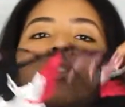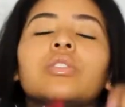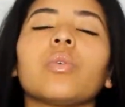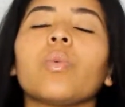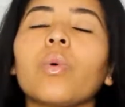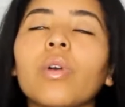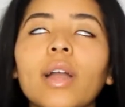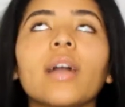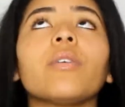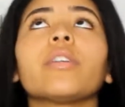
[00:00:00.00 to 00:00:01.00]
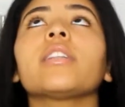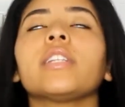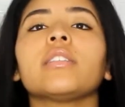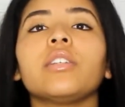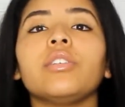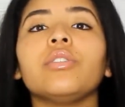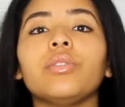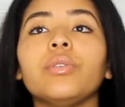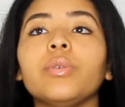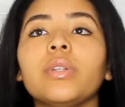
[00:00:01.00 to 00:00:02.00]
swore I ordered this in
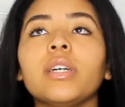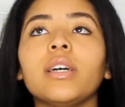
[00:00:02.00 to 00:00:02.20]
nude.